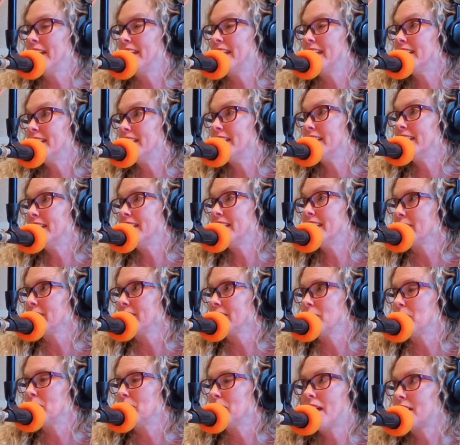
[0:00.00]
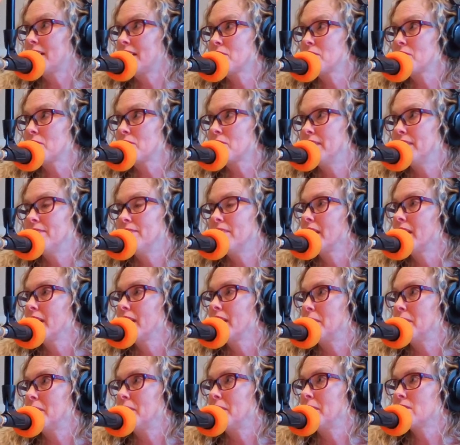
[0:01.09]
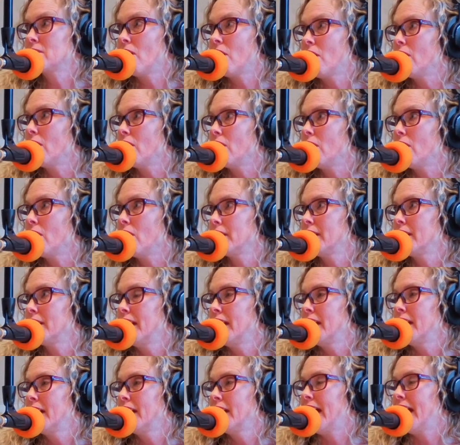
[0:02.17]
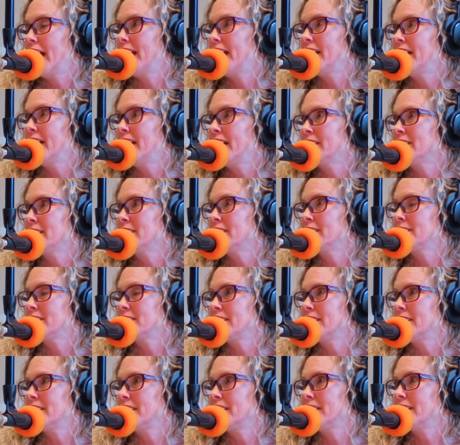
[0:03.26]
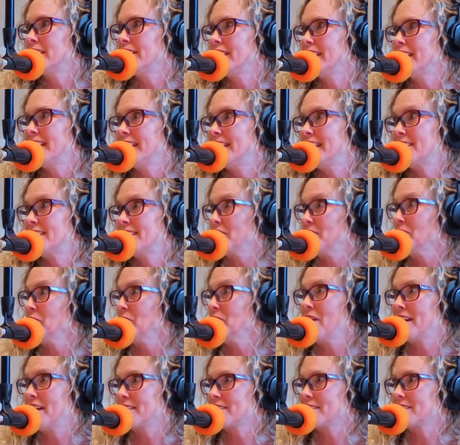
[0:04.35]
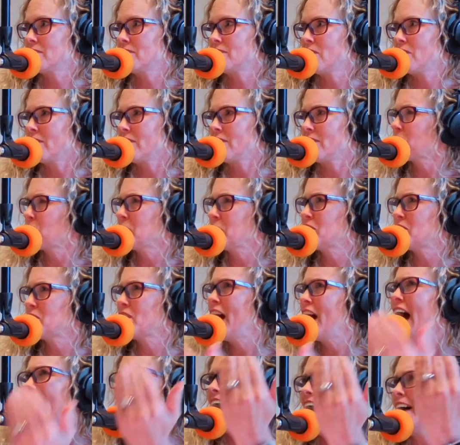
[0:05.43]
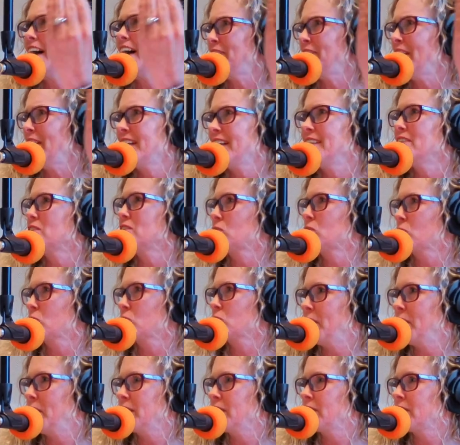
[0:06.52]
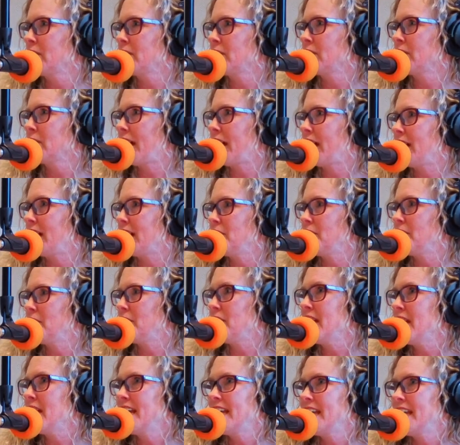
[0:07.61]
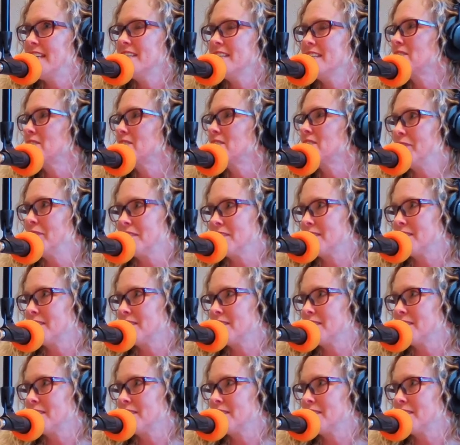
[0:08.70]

in and talked to them. Elijah wouldn't even come in and talk. And he still hasn't talked, which I find is weird that if he is on the